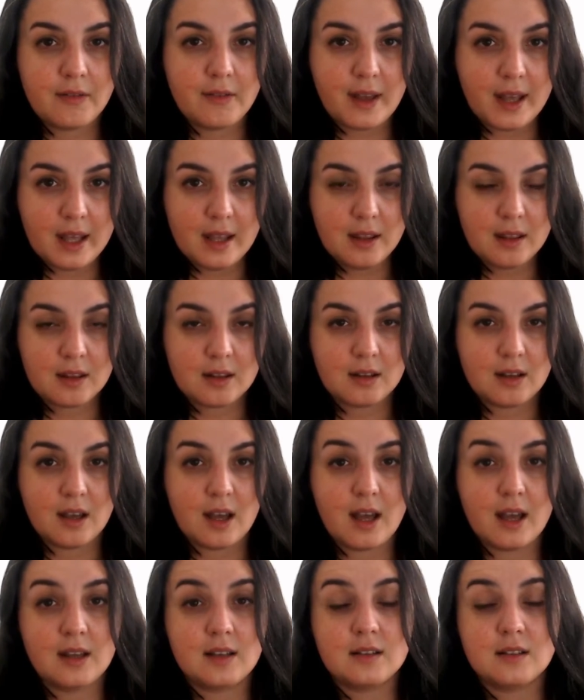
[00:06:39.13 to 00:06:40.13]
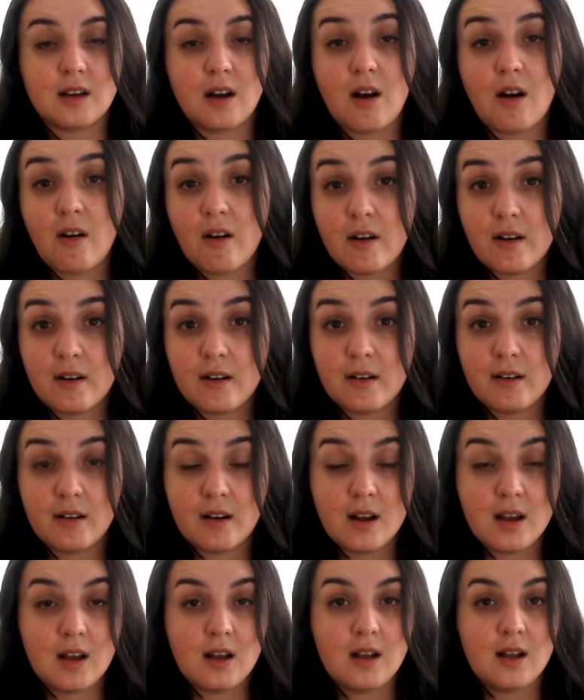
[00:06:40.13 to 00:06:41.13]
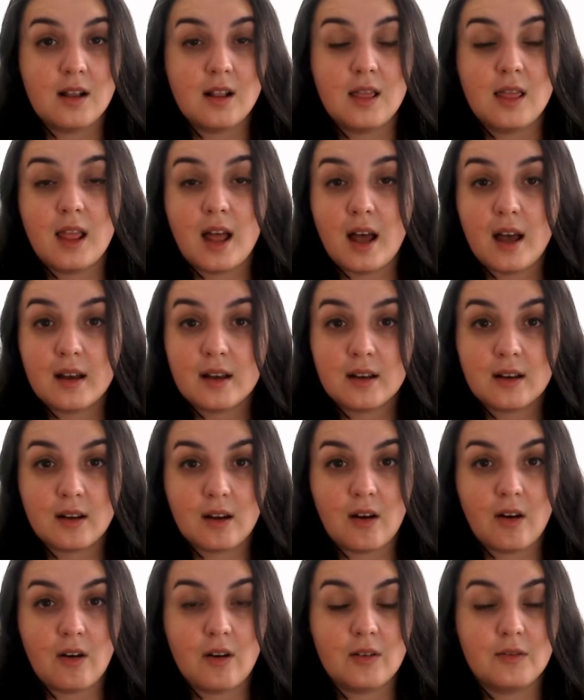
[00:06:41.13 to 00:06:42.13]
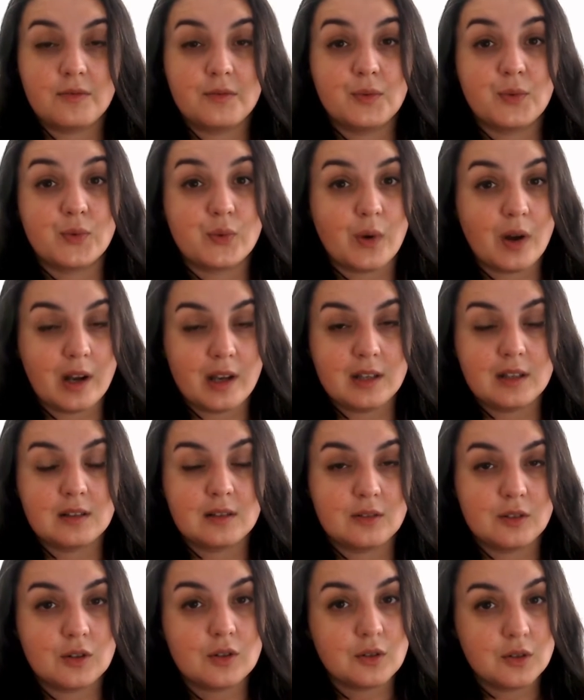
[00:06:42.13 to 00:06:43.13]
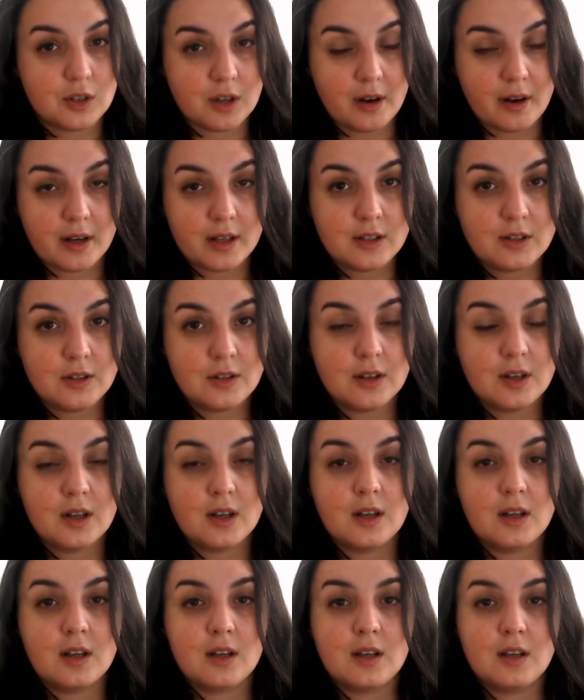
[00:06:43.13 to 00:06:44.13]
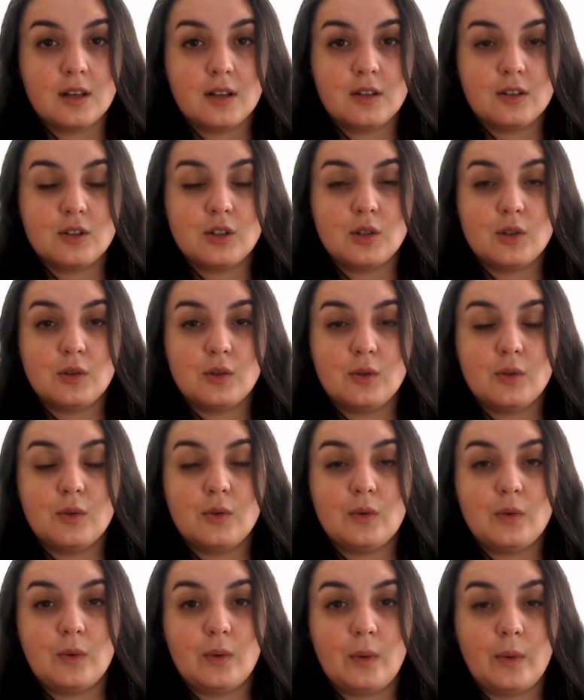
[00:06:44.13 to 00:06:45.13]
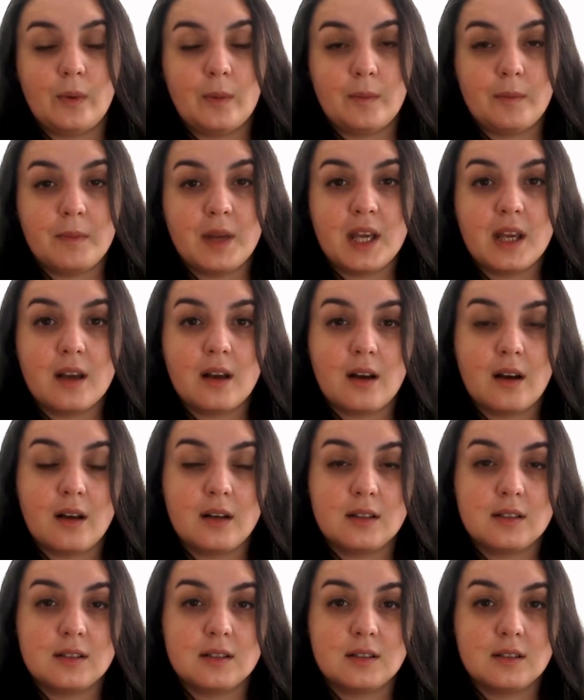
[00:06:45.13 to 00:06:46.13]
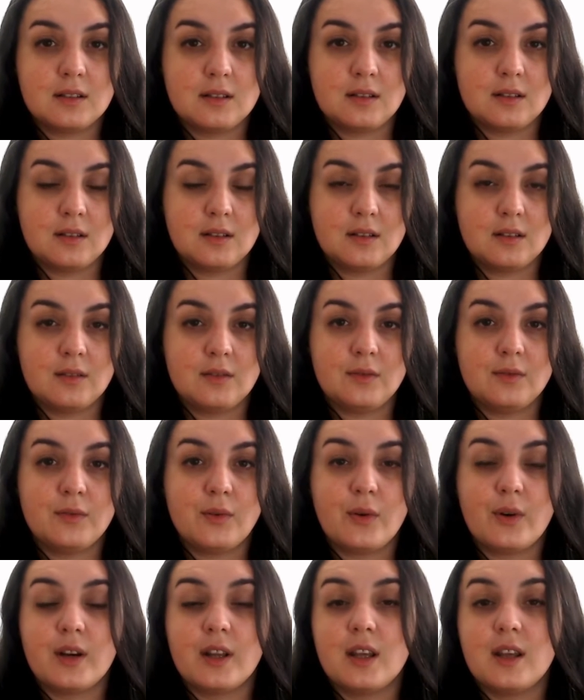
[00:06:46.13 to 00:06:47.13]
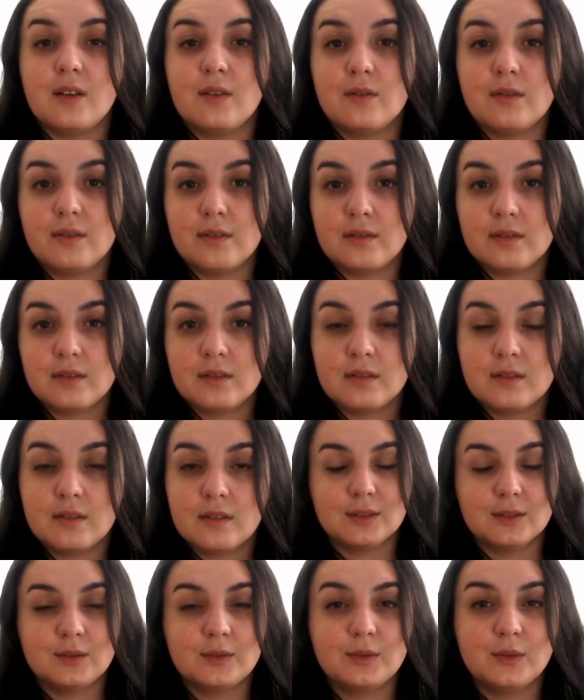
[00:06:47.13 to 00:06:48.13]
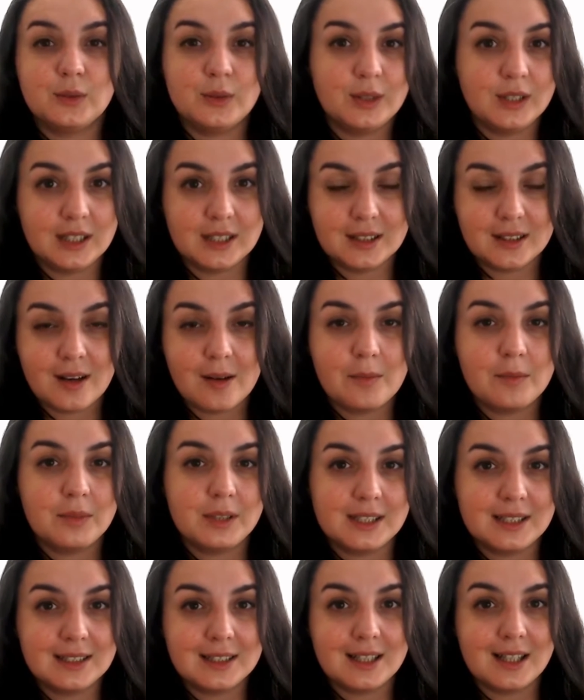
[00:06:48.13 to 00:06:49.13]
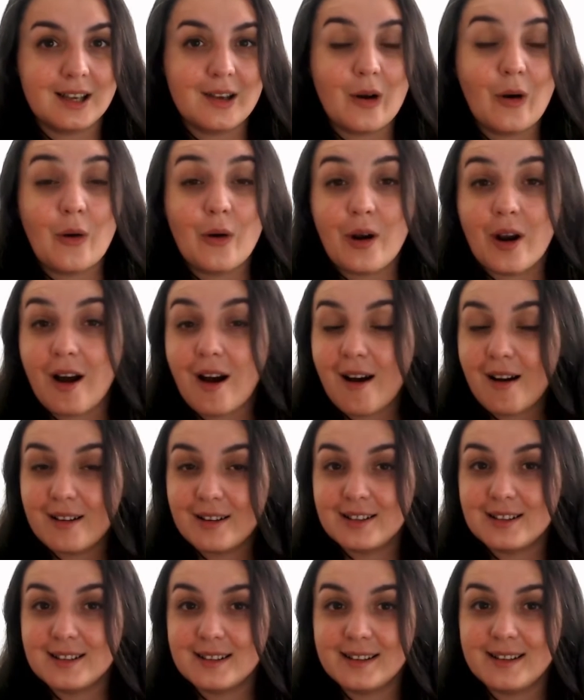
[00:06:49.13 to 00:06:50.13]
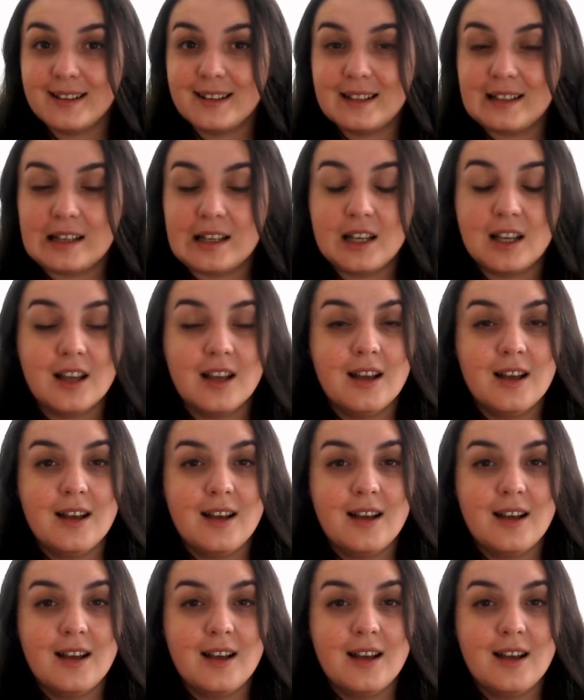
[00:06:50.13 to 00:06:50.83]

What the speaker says: faith and our lack of right to judge to make us forgive fully, completely, wholeheartedly.